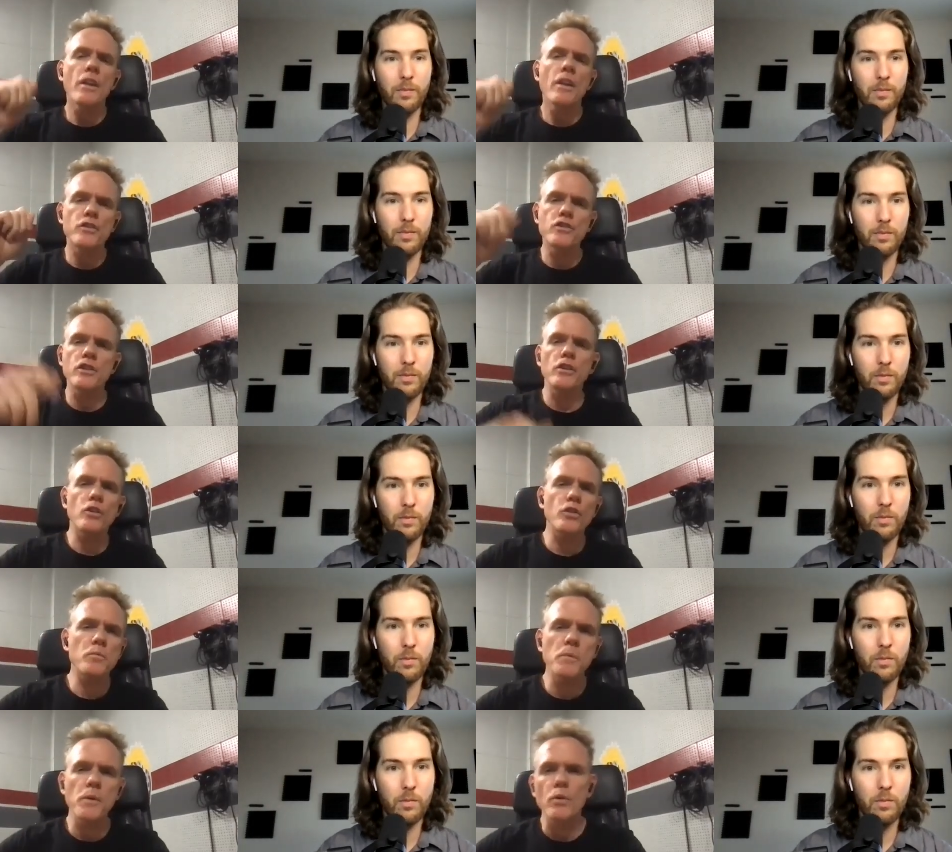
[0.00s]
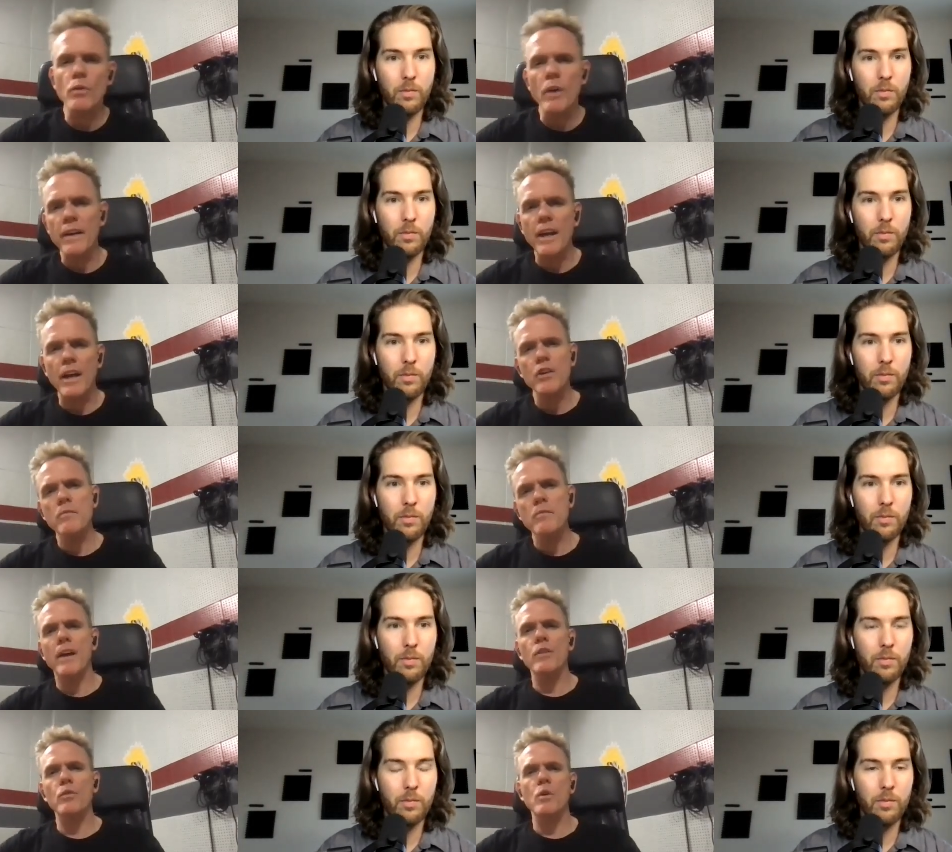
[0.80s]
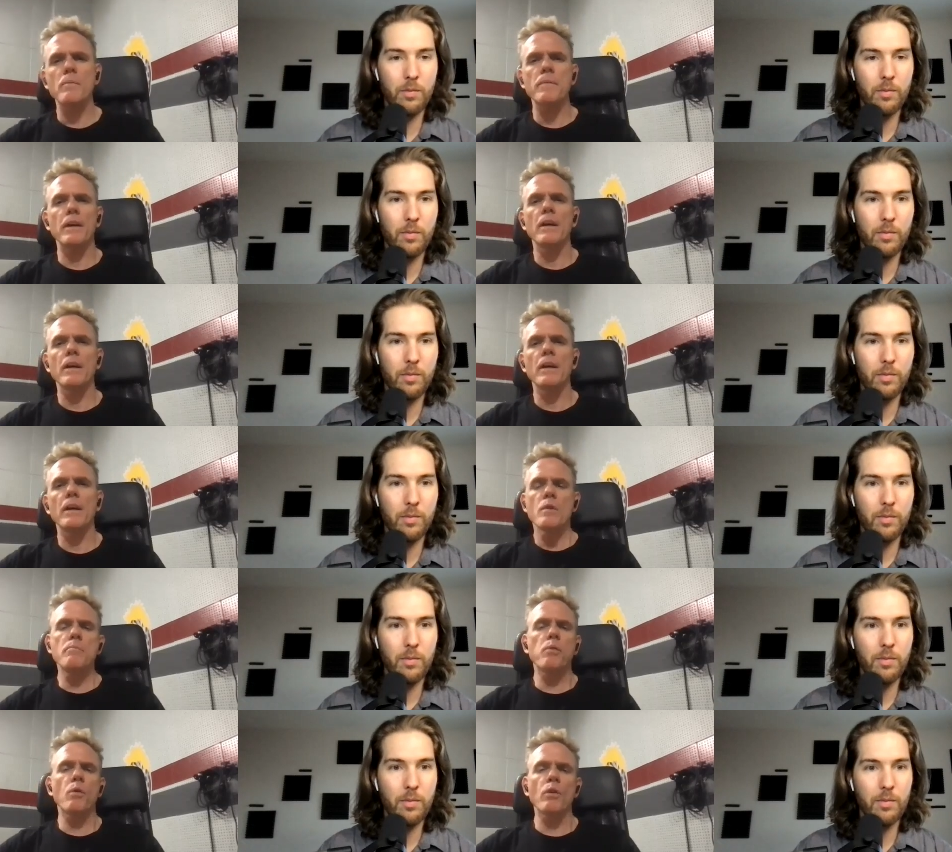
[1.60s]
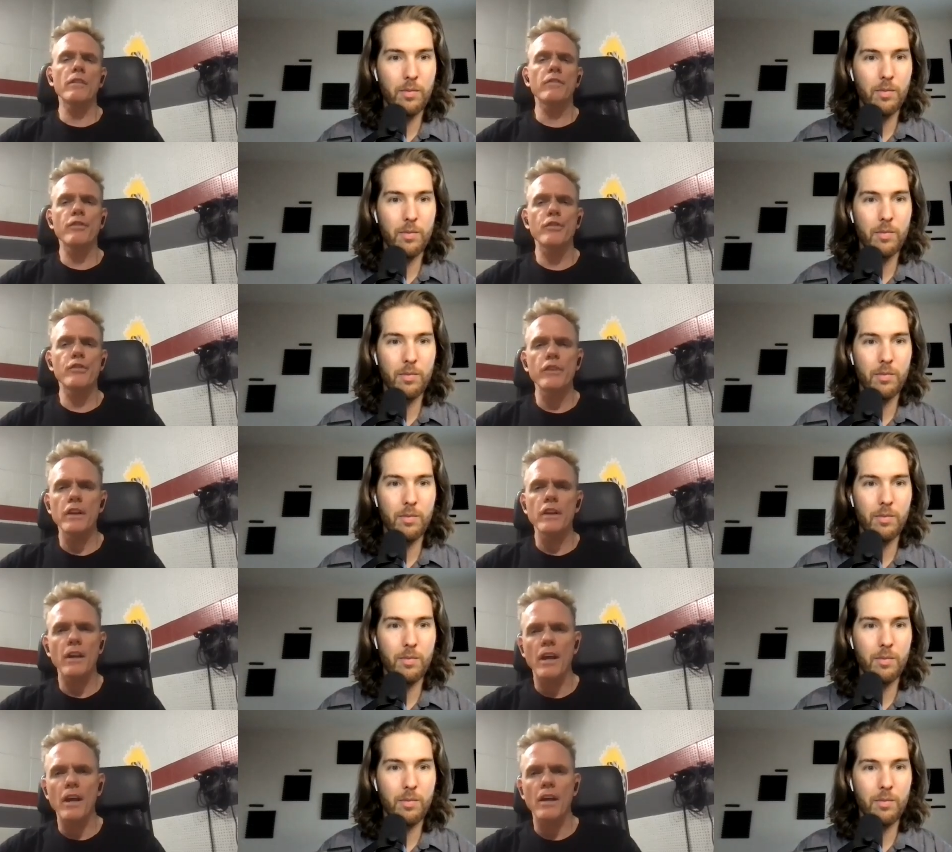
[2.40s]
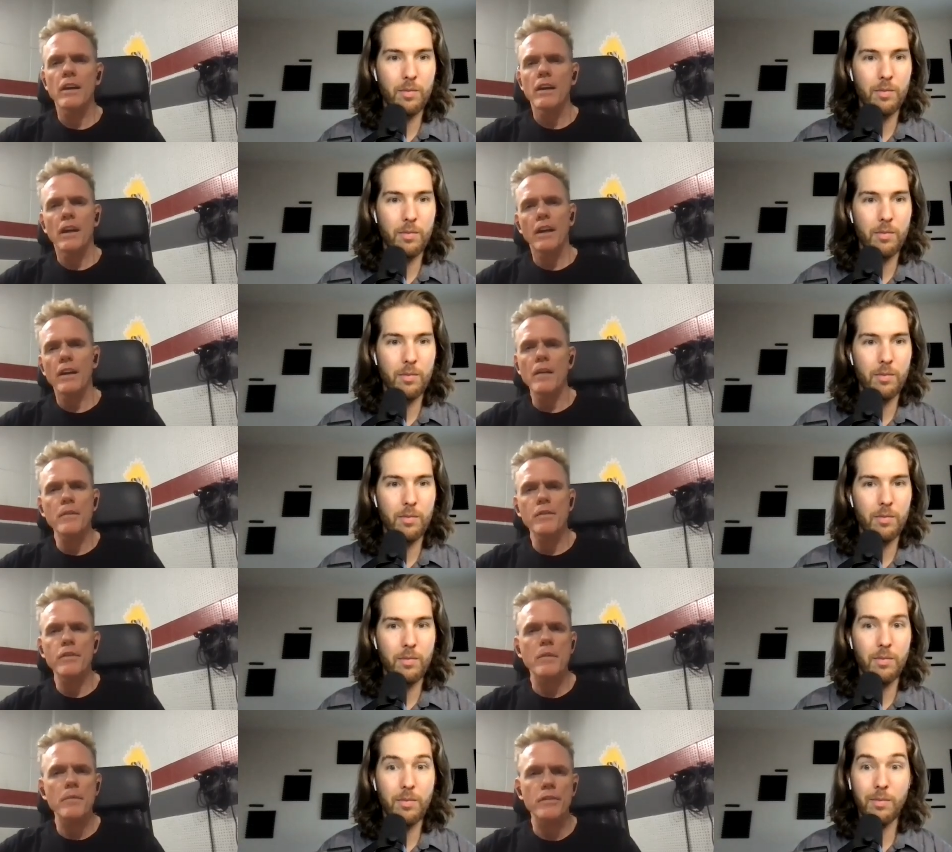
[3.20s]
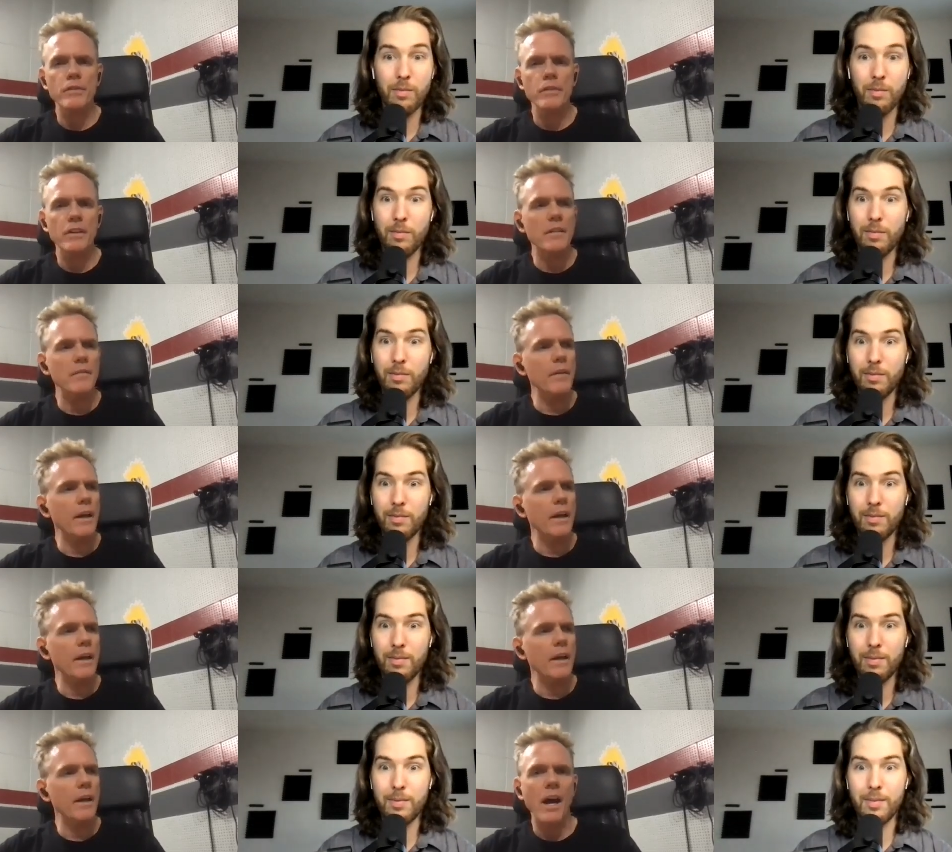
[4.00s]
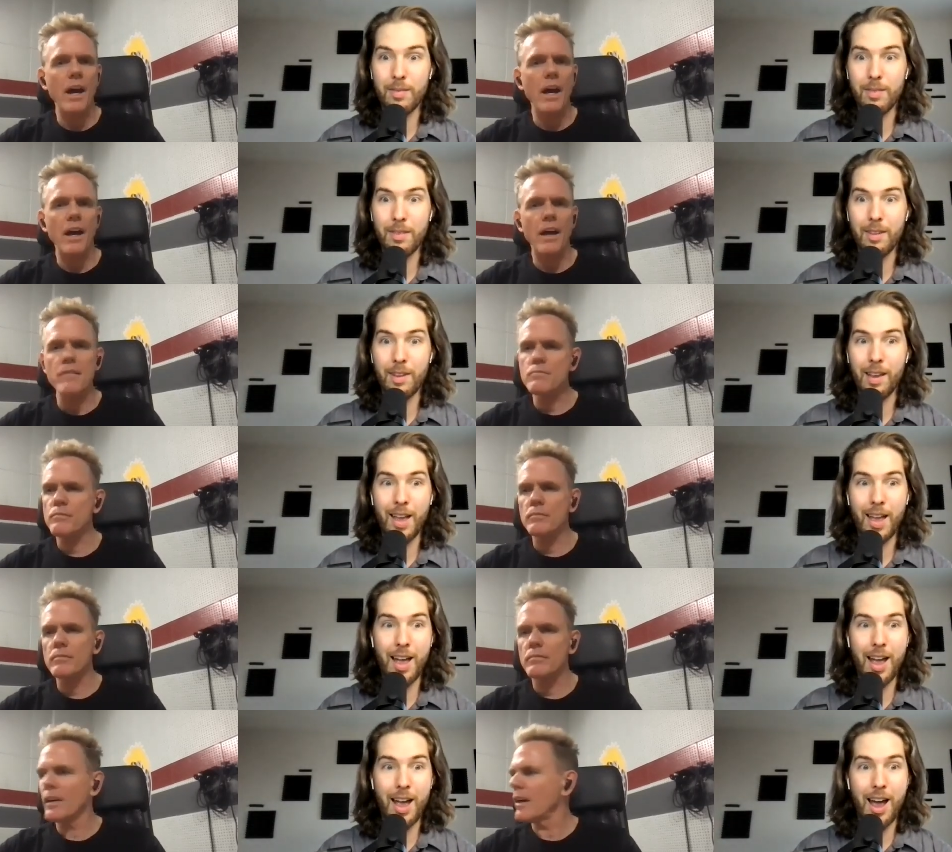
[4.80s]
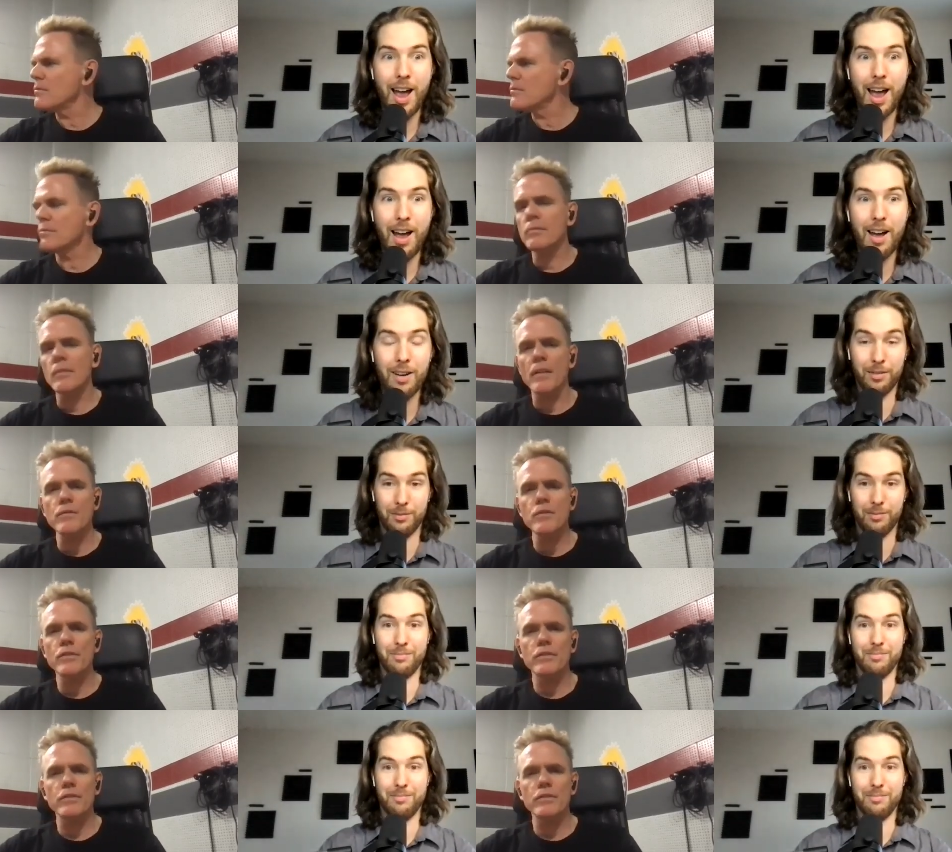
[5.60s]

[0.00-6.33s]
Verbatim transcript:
Speaker 1: the shit you're spewing right now you might as well be reporting for cnn and msnbc and i'm like I, i'm i'm i'm just